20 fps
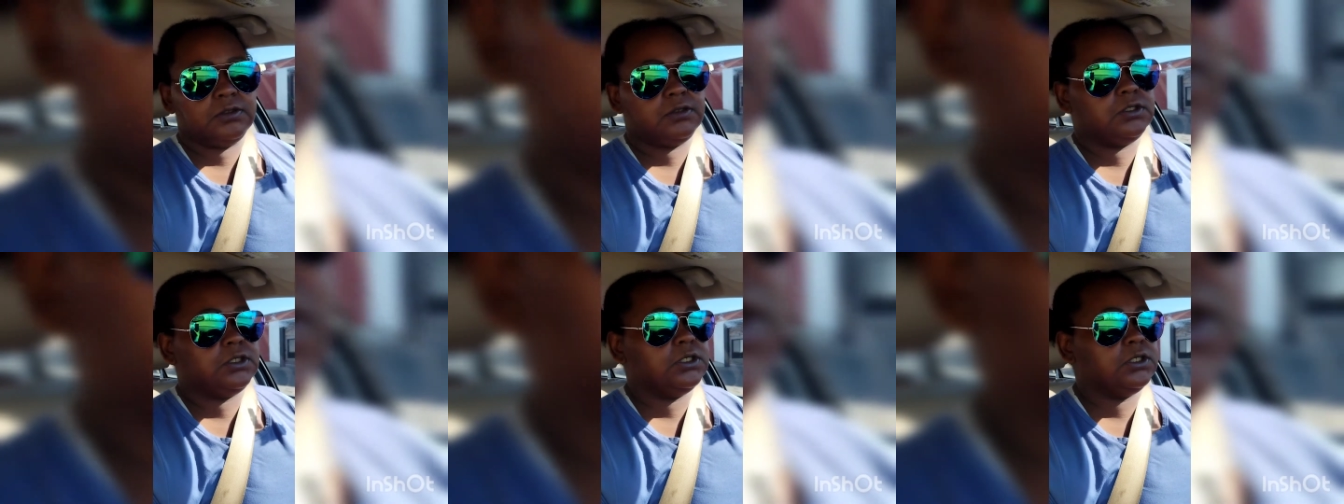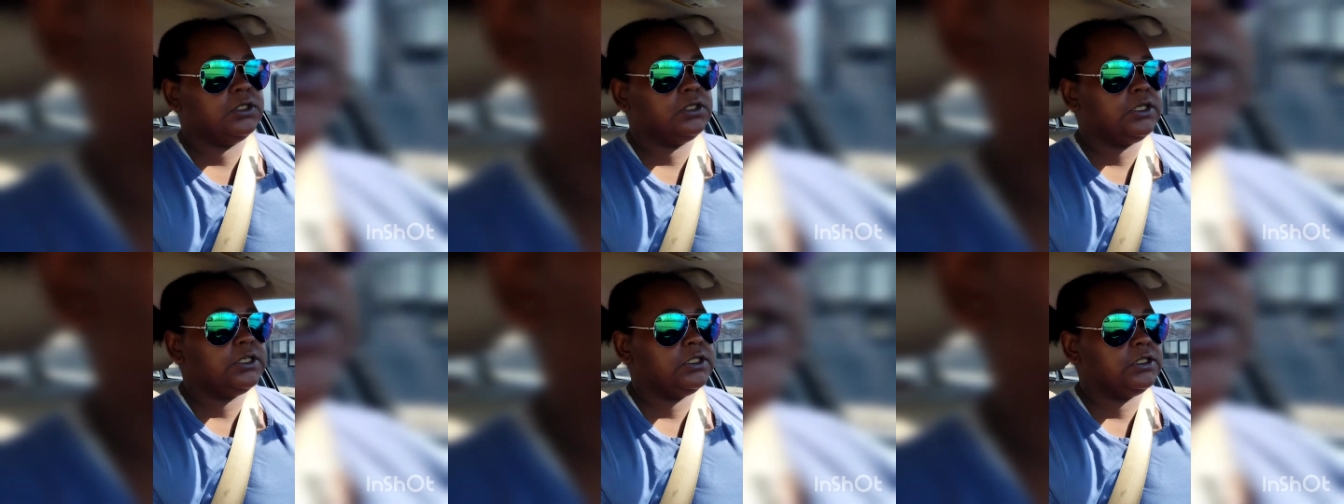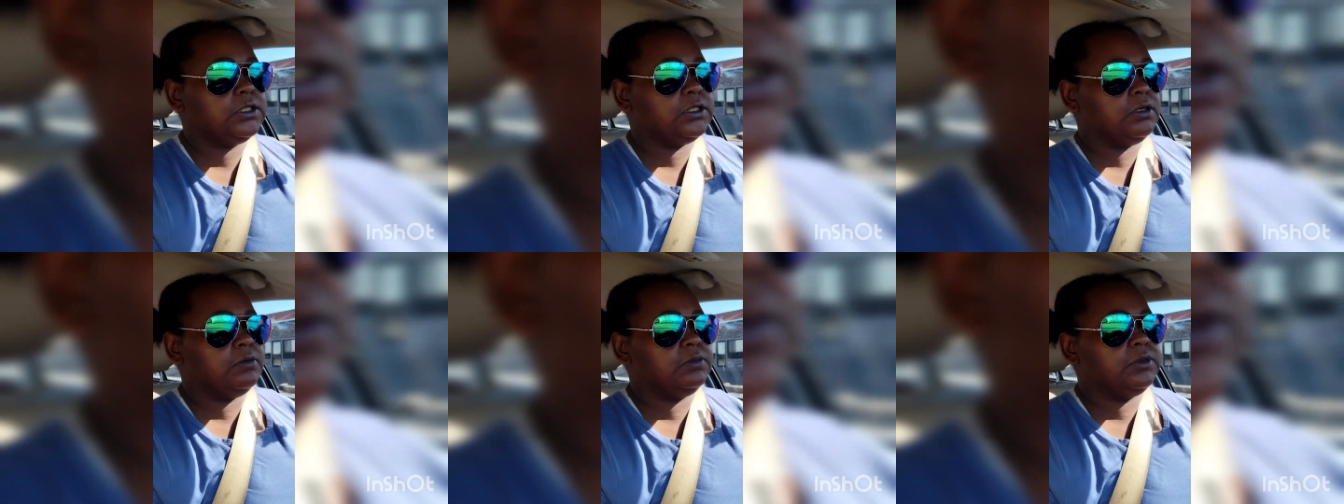to
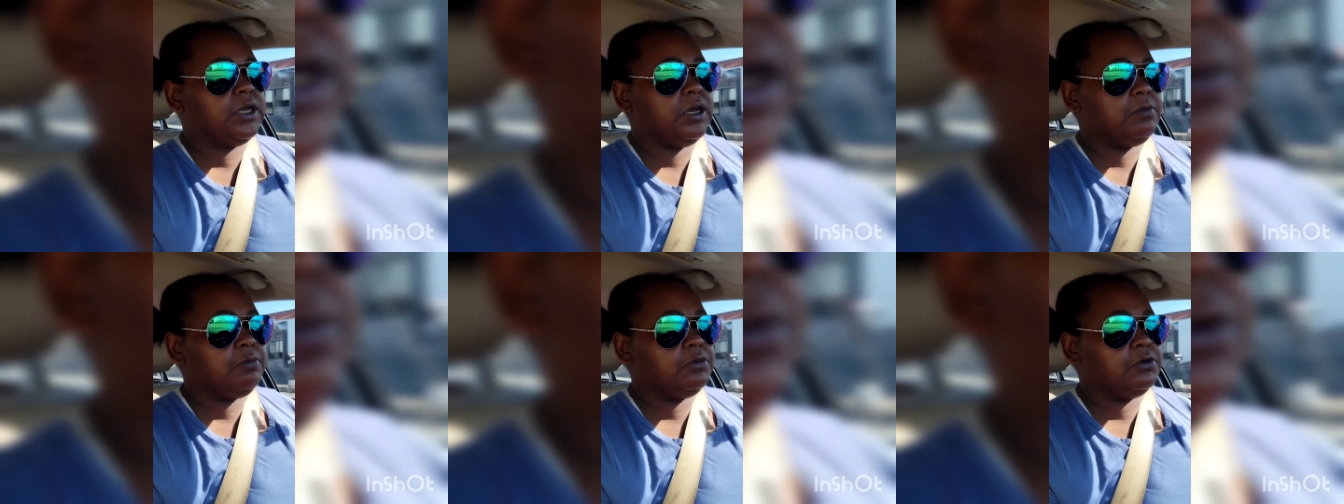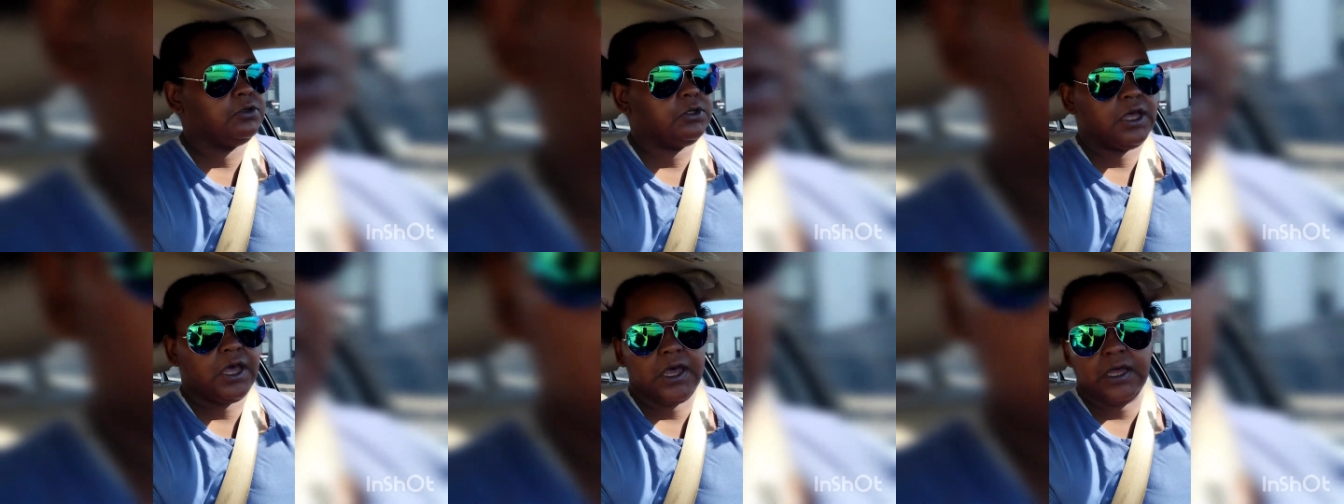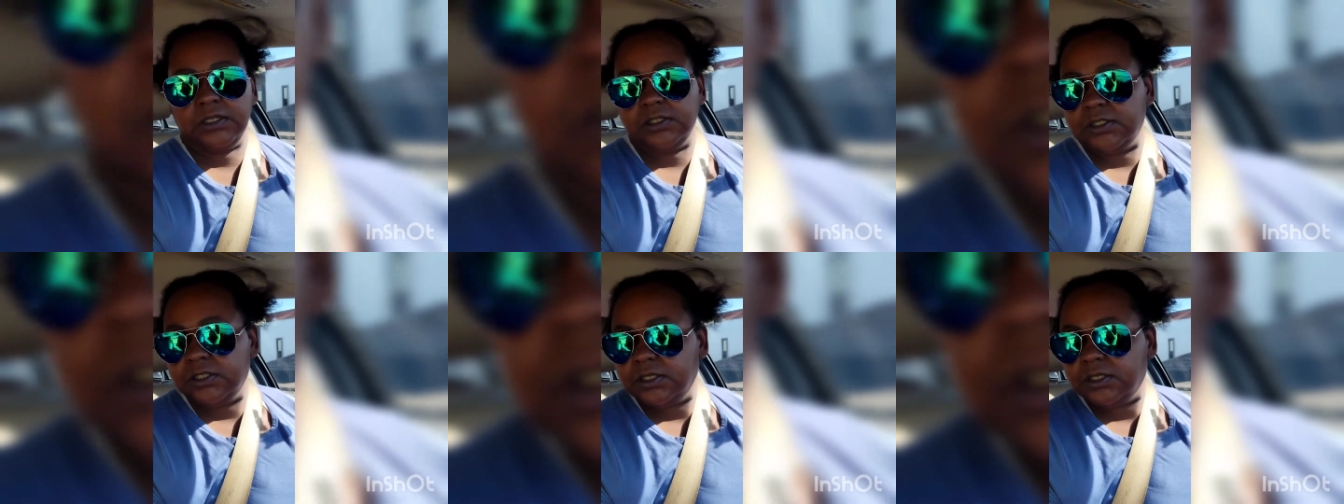get some type of
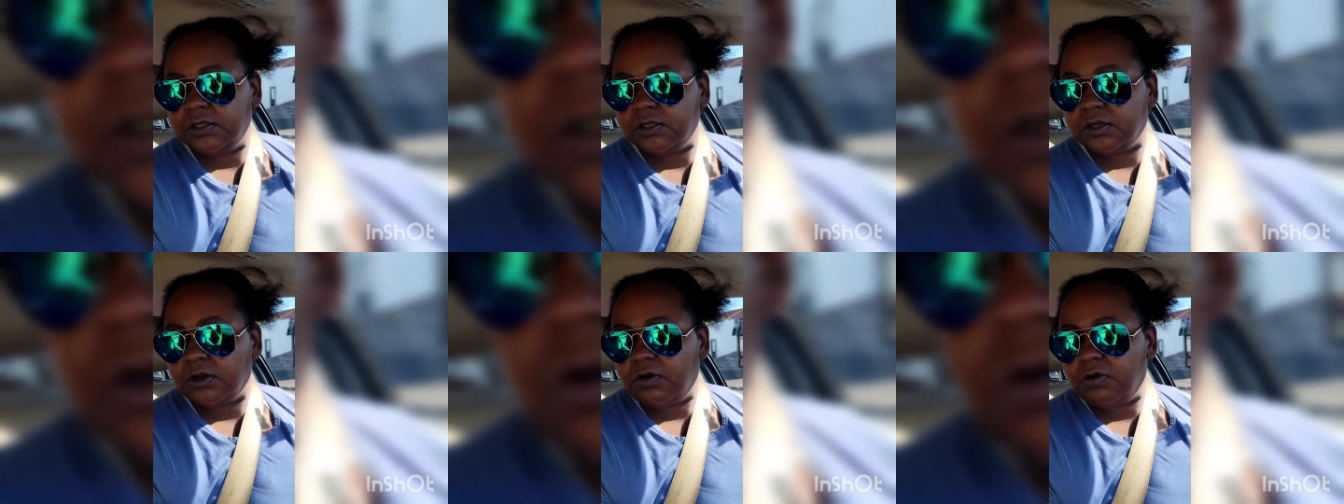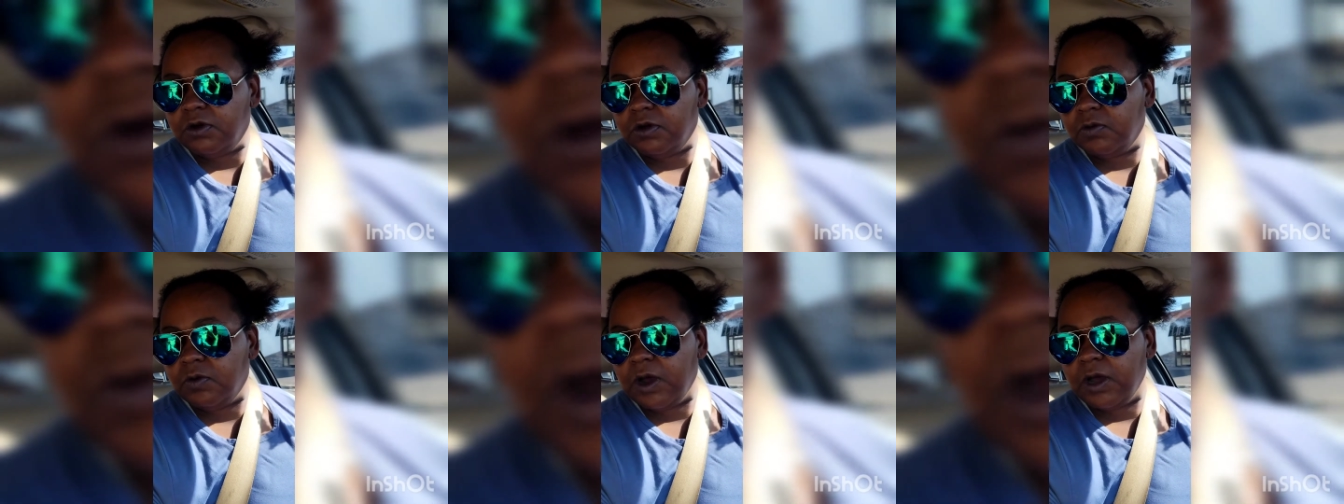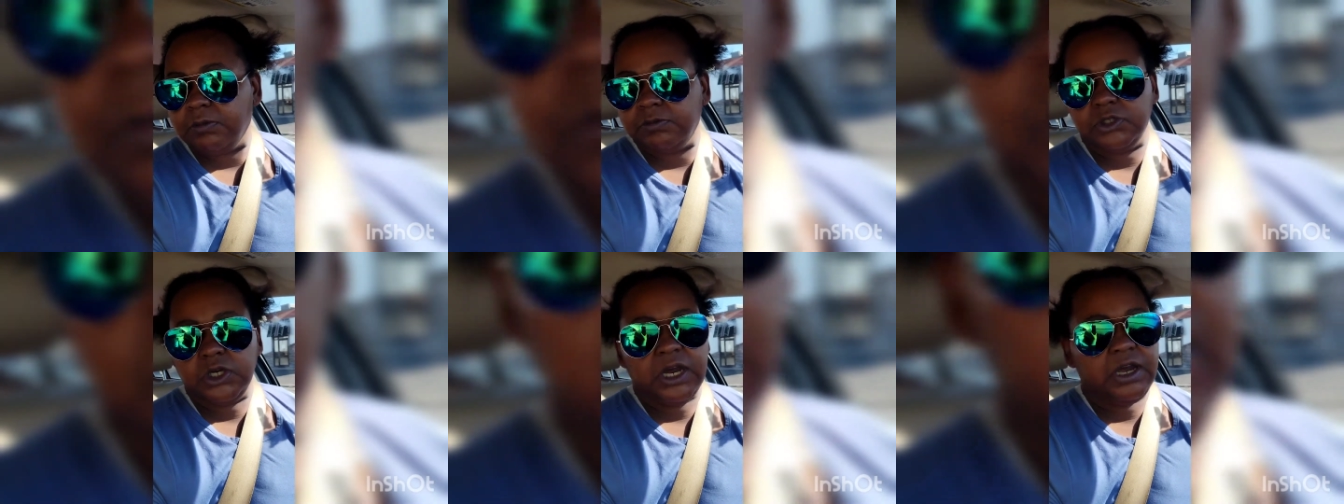content going while
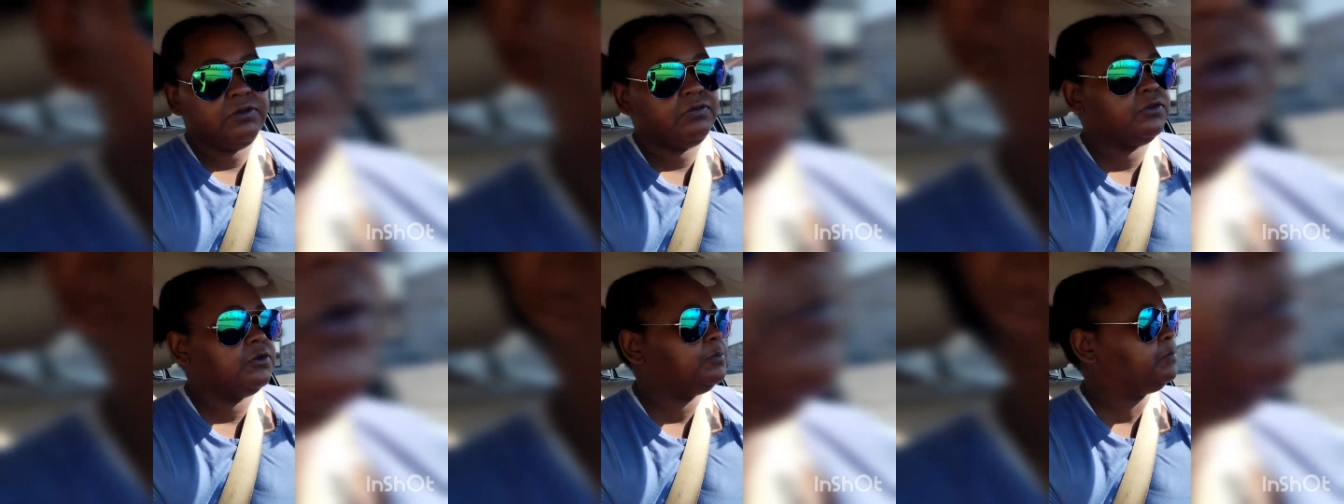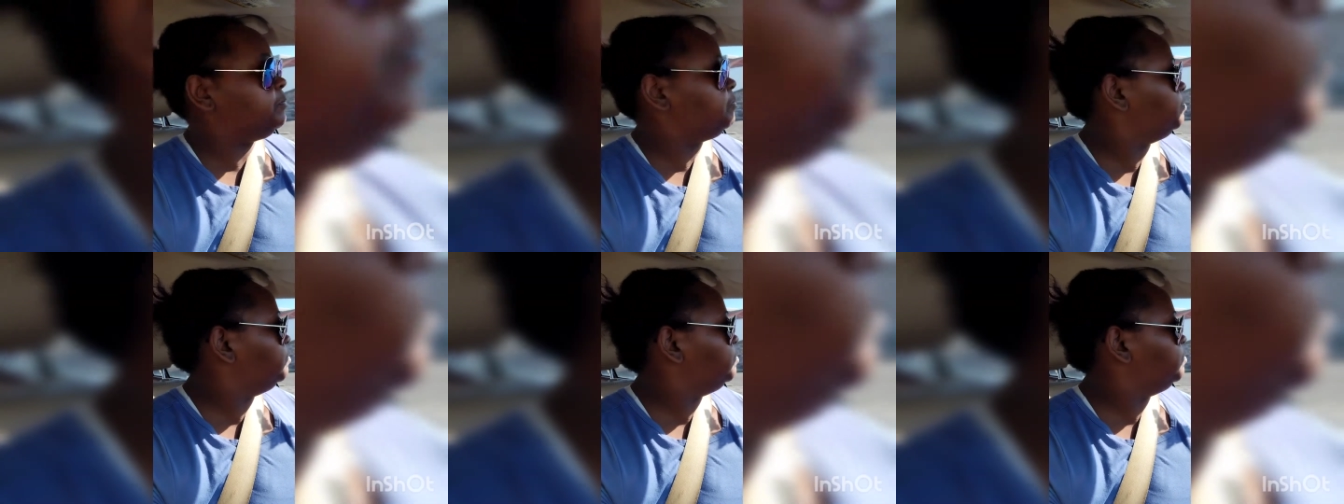I'm driving.